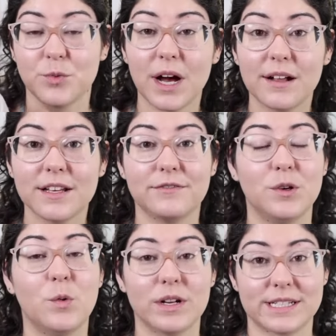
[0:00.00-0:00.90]
well if
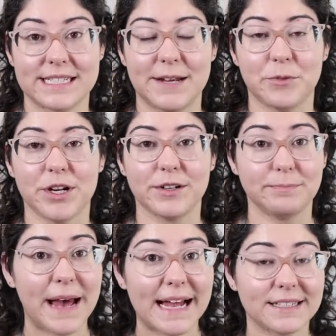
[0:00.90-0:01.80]
you want to stay more
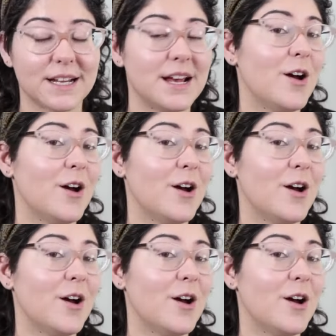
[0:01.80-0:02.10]
matte